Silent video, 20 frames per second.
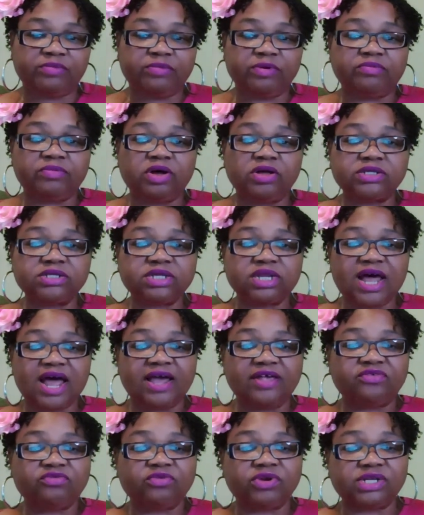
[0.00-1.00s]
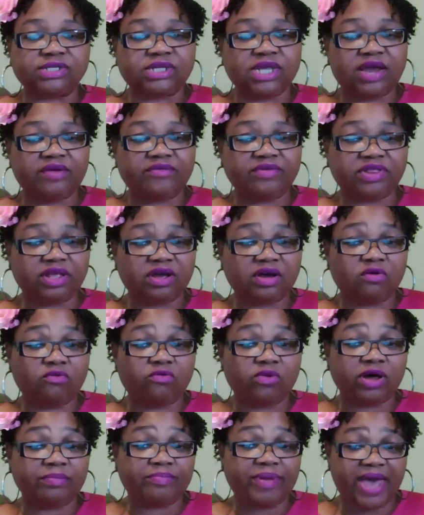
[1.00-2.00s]
But most clients want to see everything on
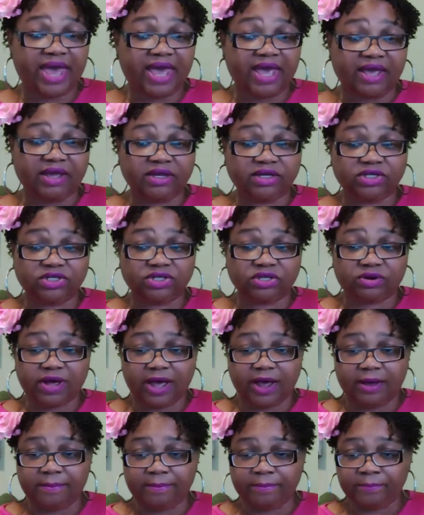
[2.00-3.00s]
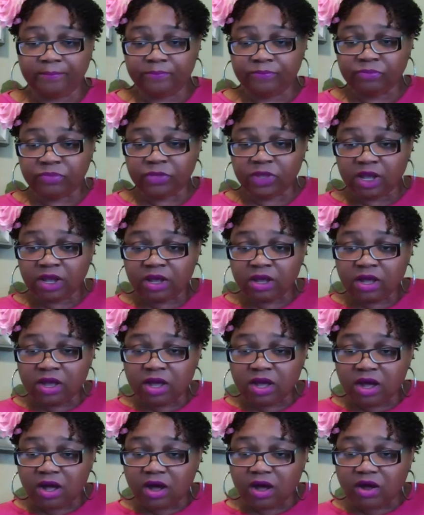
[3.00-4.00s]
one page. Okay.
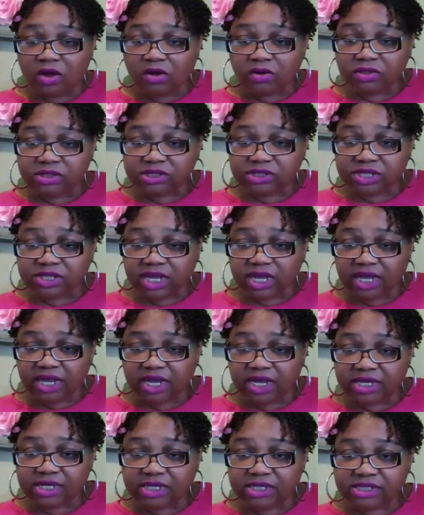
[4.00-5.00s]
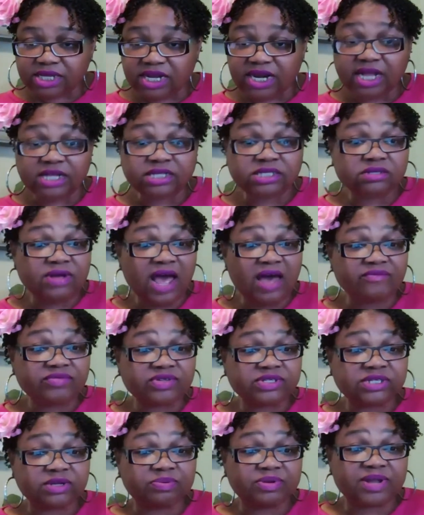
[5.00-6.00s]
O says, and I do have a
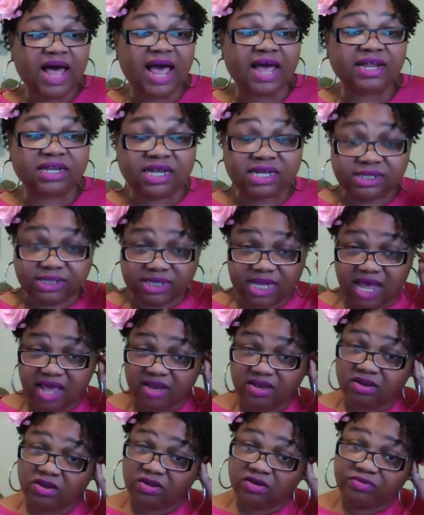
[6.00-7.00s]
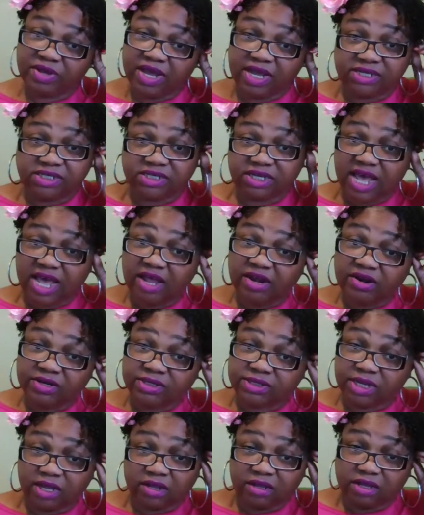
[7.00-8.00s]
supply list at
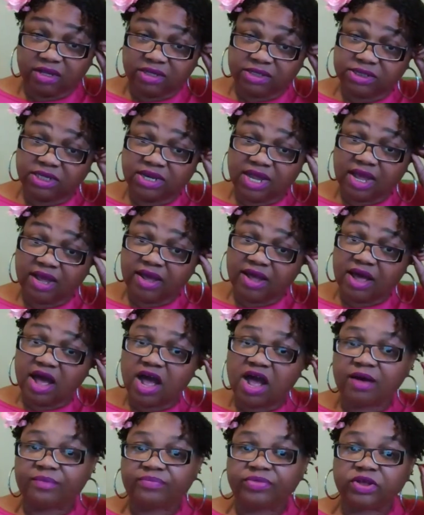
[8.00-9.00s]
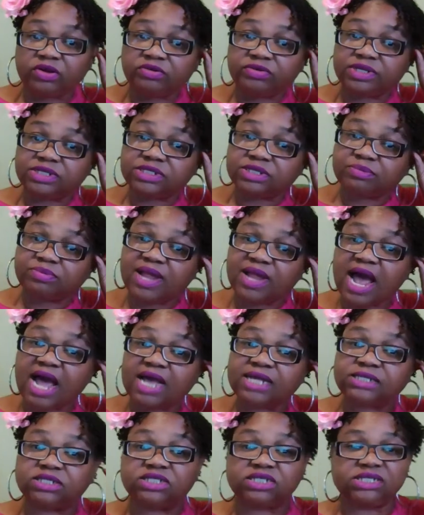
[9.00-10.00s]
notaryeducatorsllc.com, notary
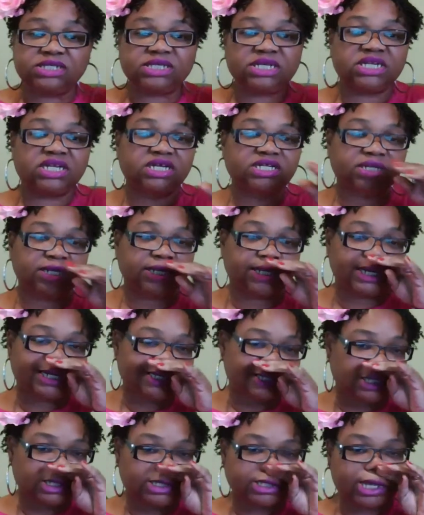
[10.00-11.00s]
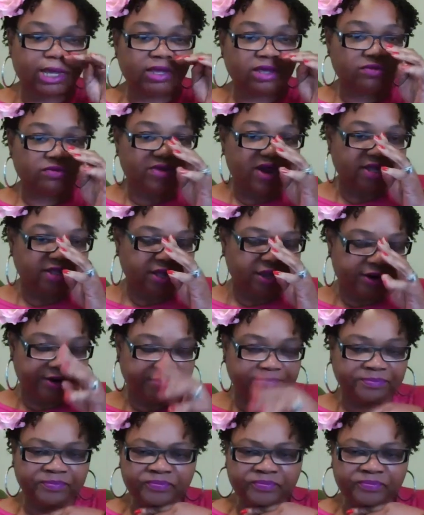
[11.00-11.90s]
supplies. So just click the list, it'll take you right there.